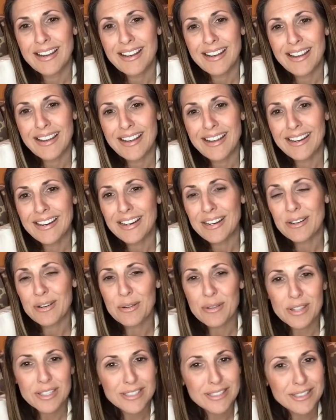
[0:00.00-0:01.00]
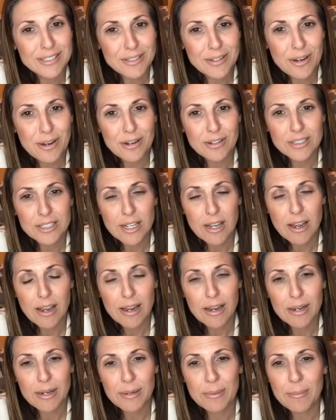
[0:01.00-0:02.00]
And I know this is a hard
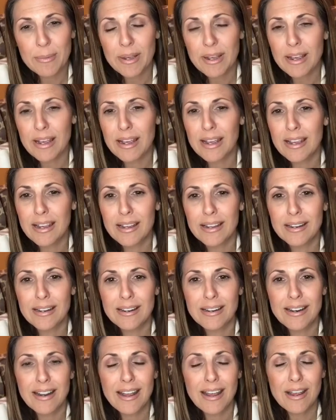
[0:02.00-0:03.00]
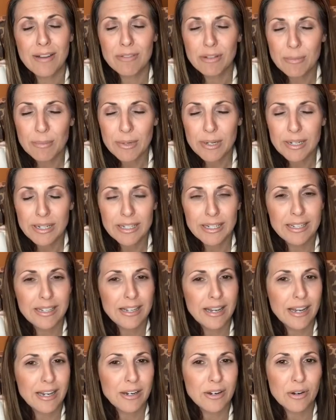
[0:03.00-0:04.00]
time, and everybody,
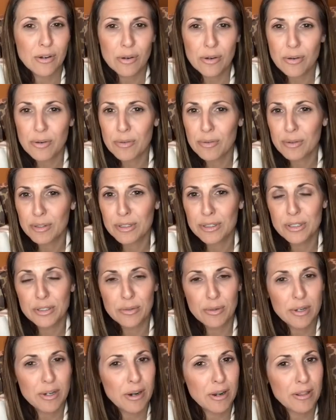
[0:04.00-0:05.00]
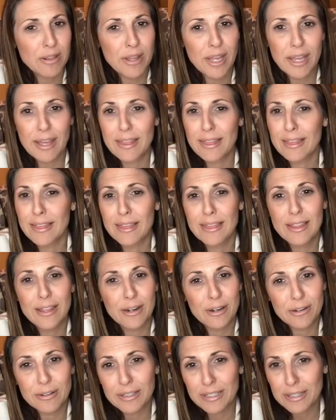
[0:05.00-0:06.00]
I know we're doing like
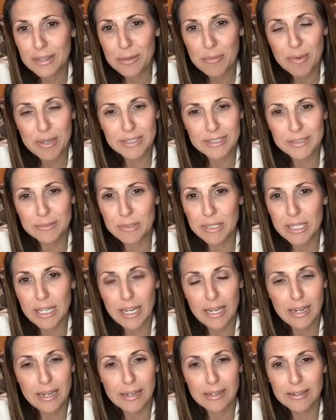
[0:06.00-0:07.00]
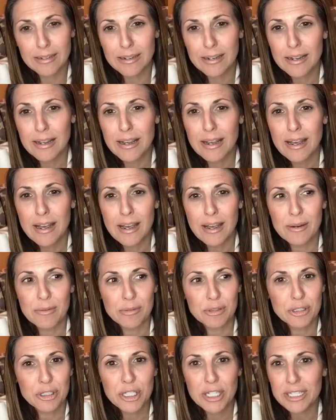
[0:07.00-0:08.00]
literally the best we can, and we're
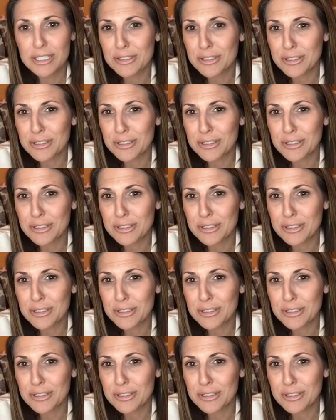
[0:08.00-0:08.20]
changing